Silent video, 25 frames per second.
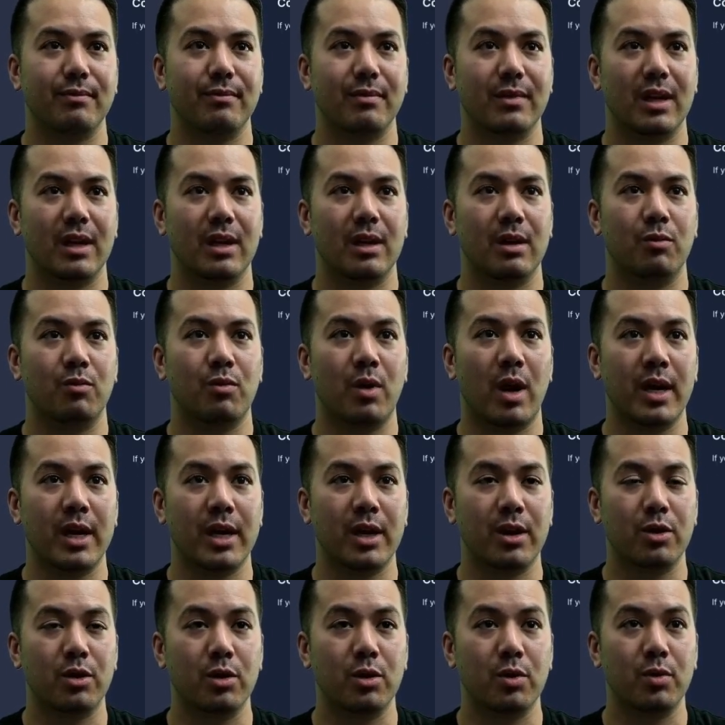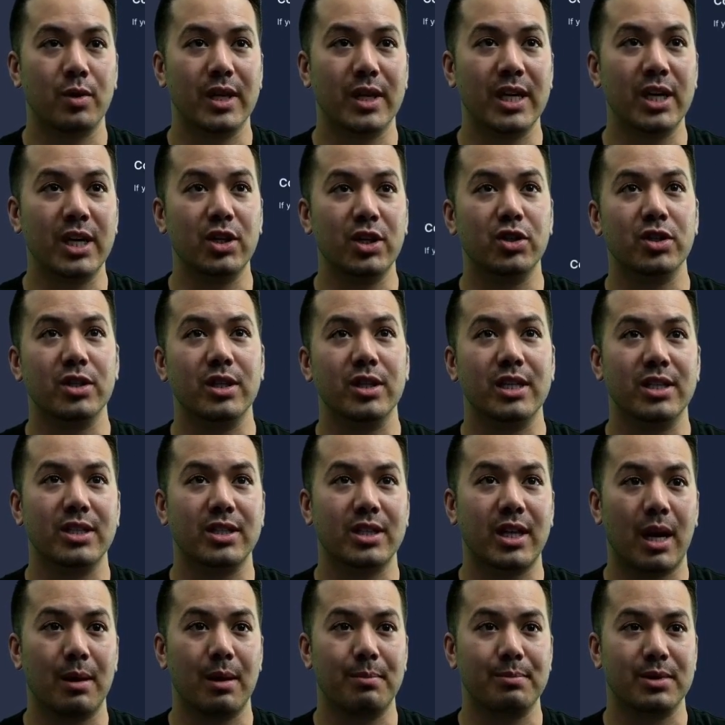running through each of these
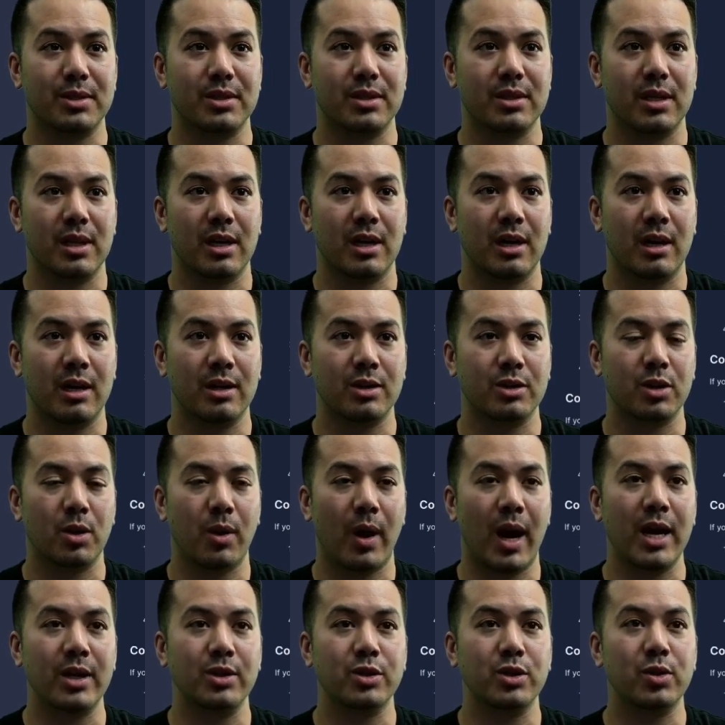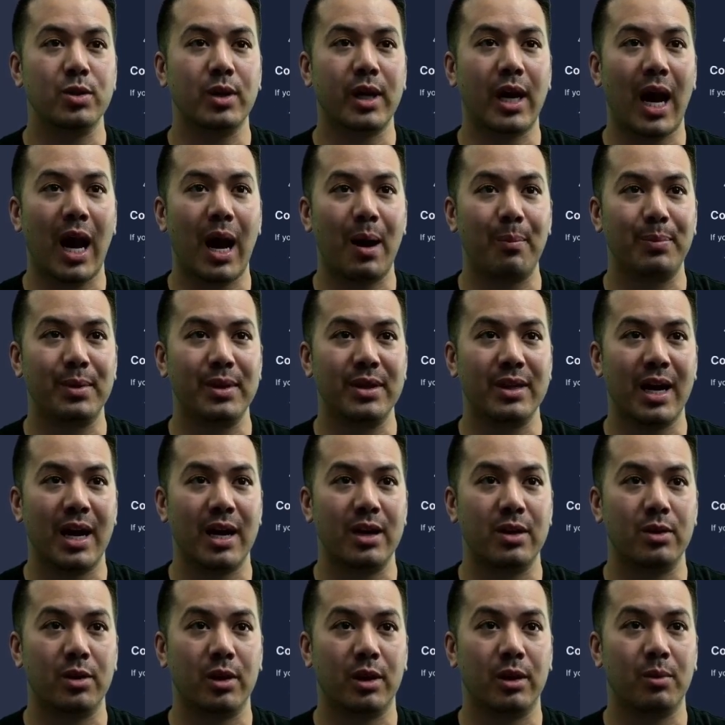steps. And so as you copy that,
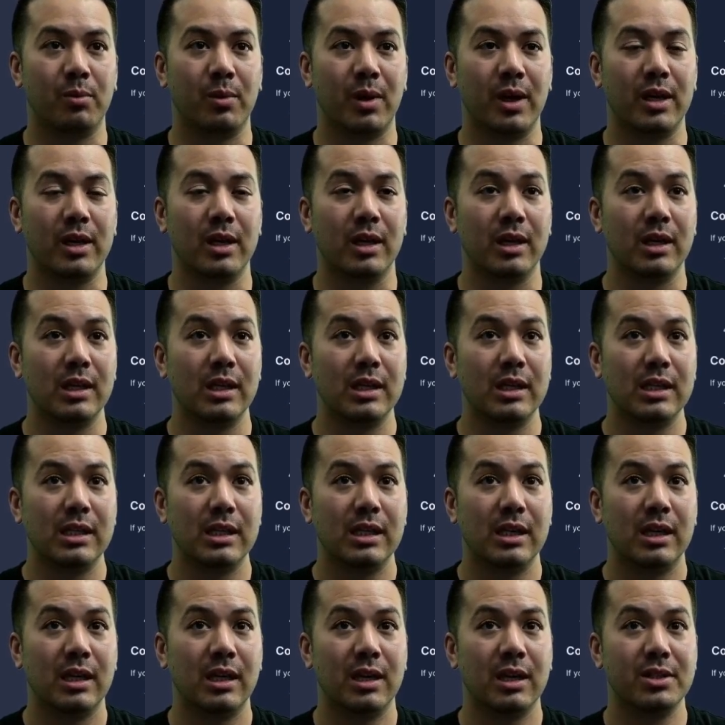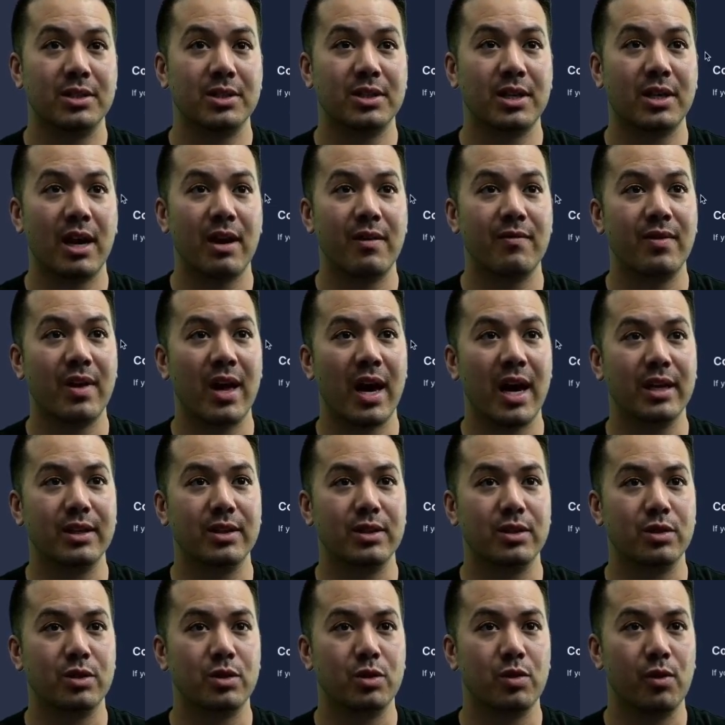you're going to want to save
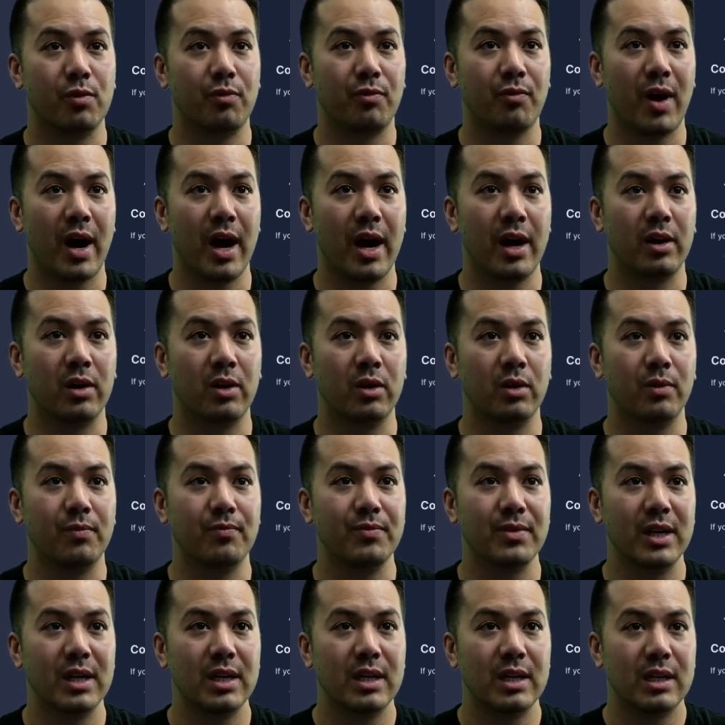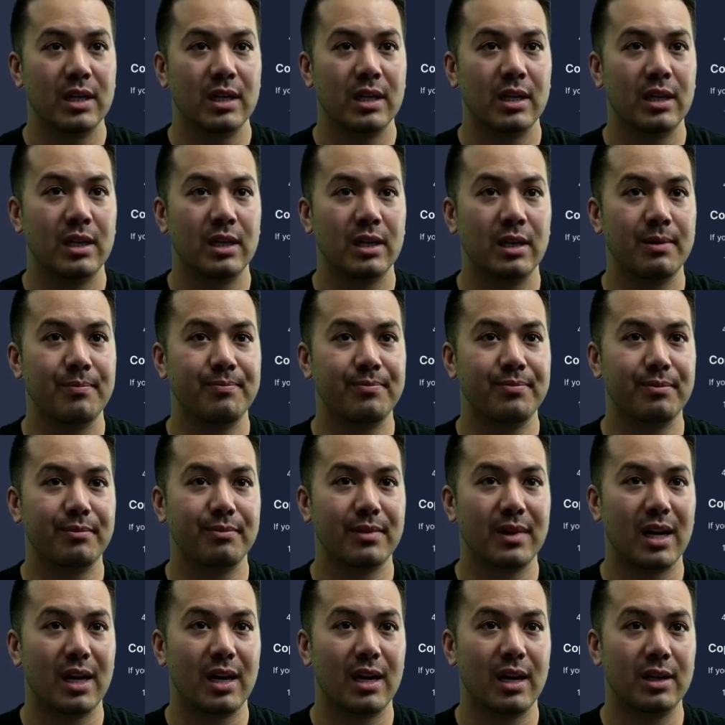that to a file,
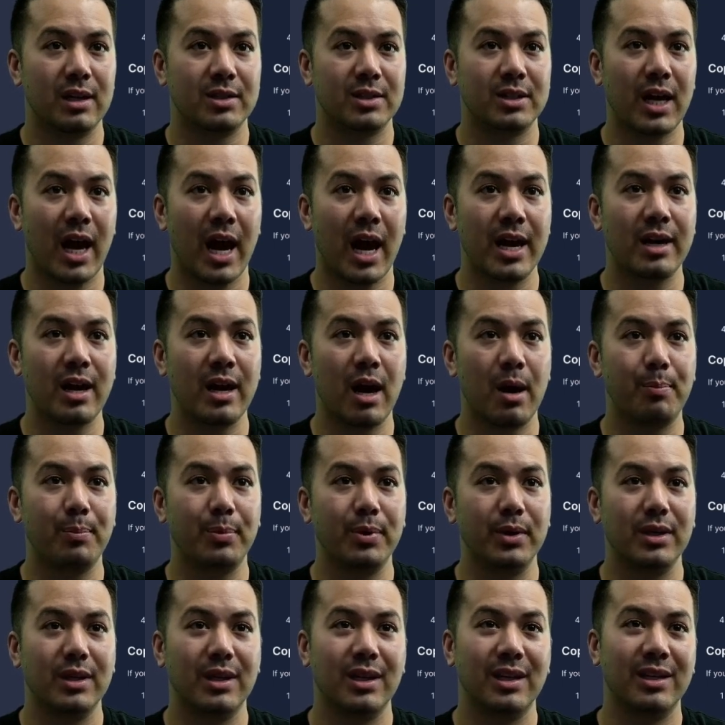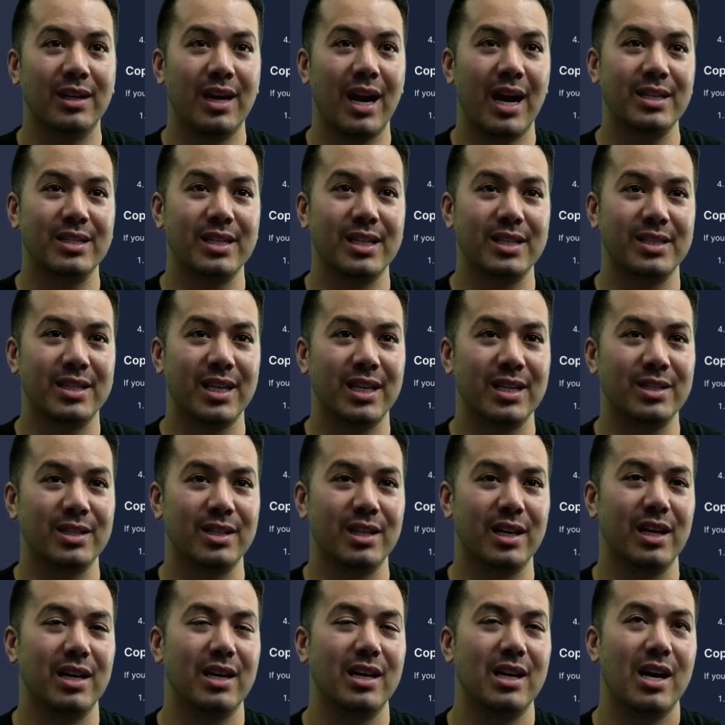sign up as it says,
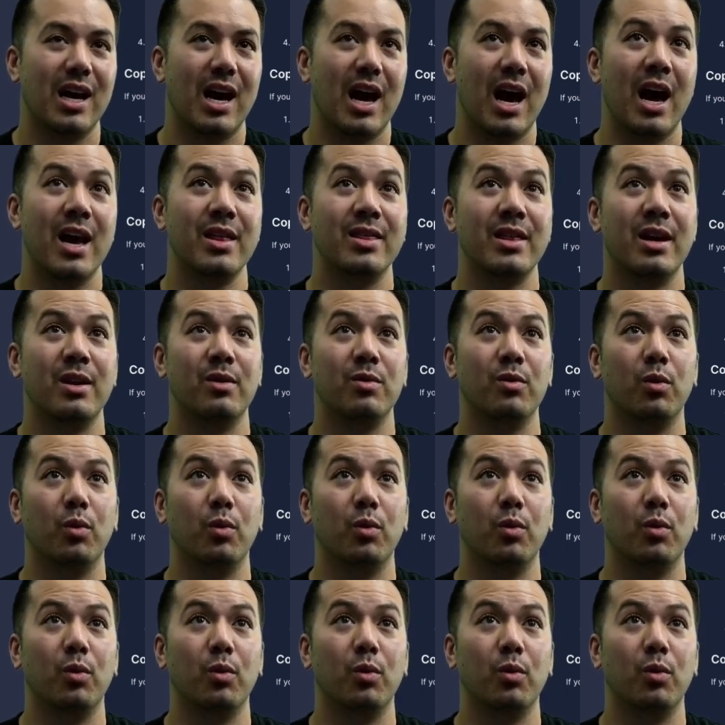and then